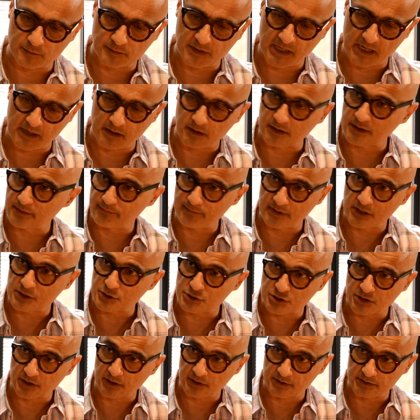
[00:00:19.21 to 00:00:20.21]
that are
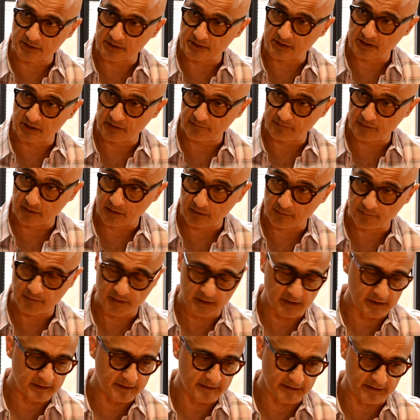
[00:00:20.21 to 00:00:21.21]
emerging on the delivery of
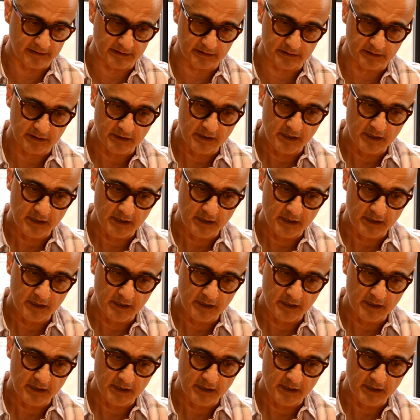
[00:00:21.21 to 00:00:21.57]
healthcare